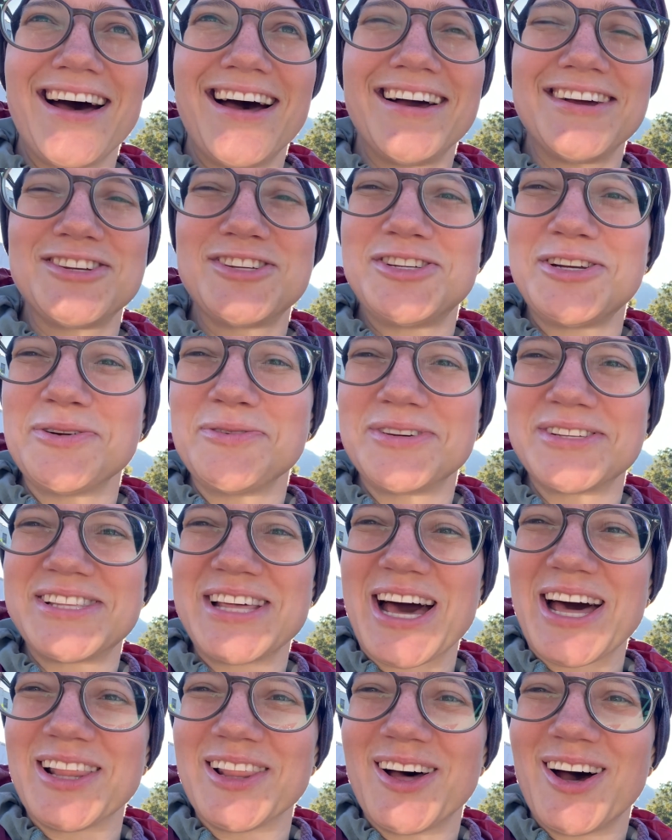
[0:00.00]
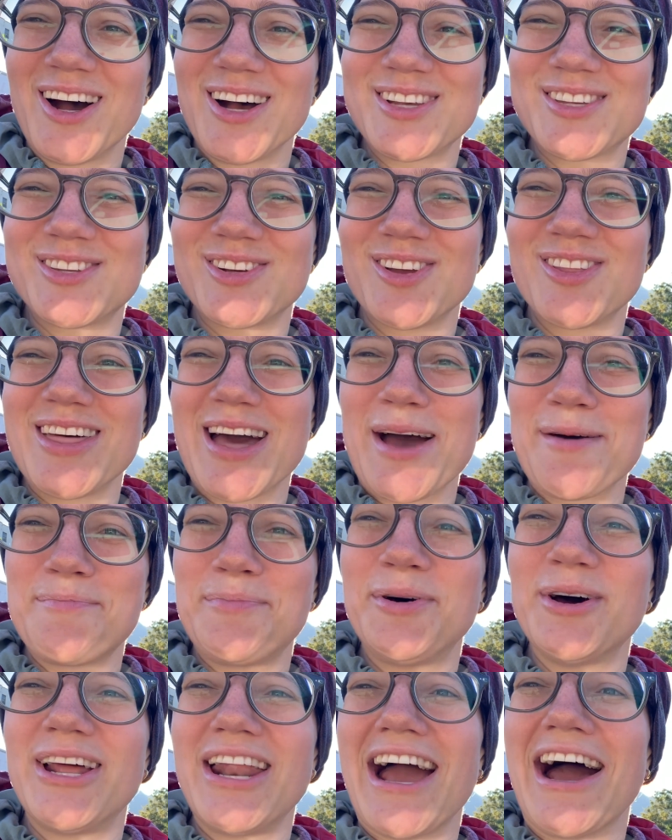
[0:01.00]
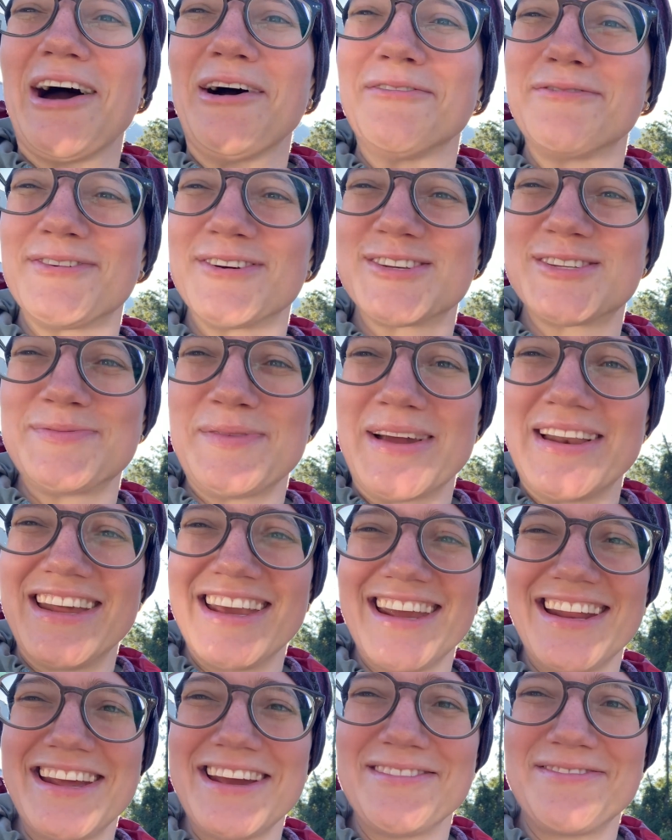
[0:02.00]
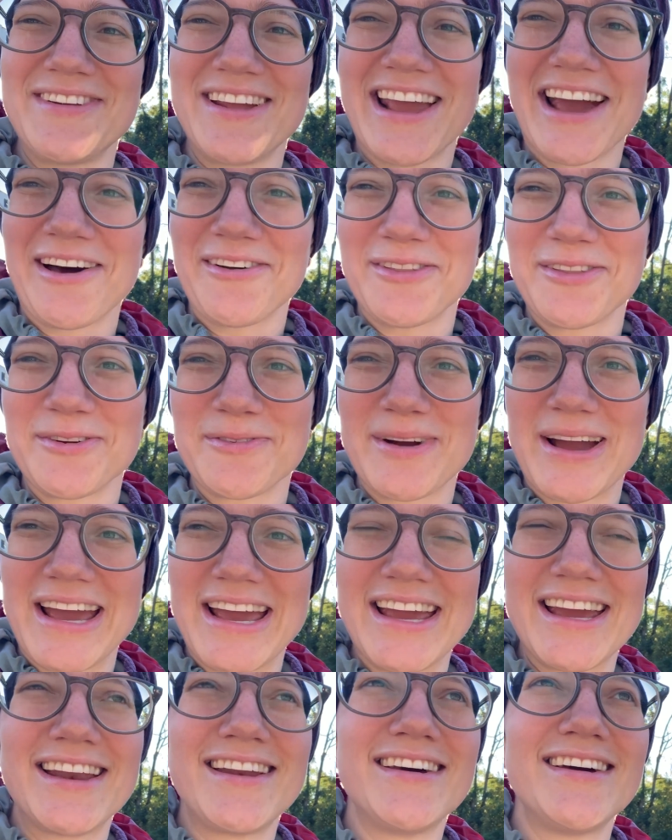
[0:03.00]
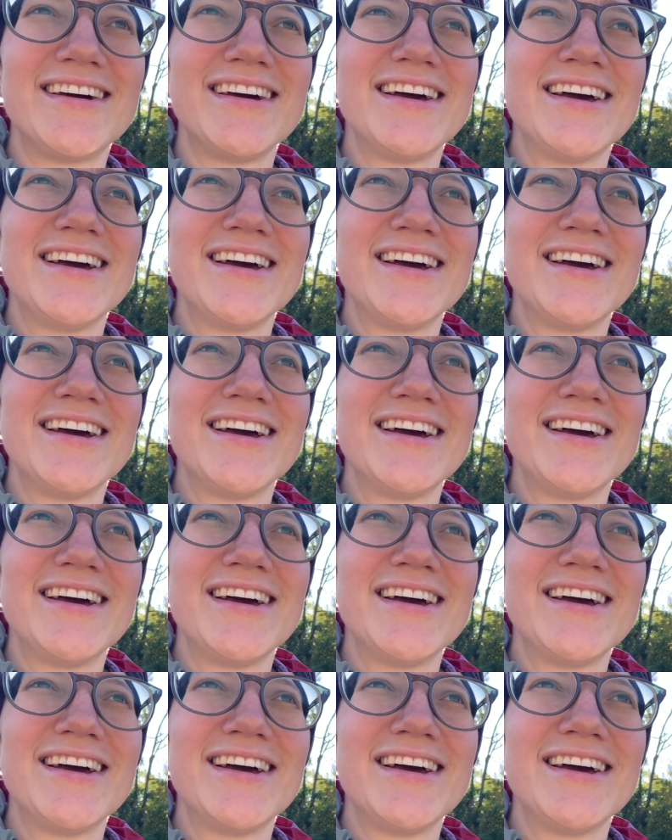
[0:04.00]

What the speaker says: she was that lost or that put out for spending an evening out in the rain.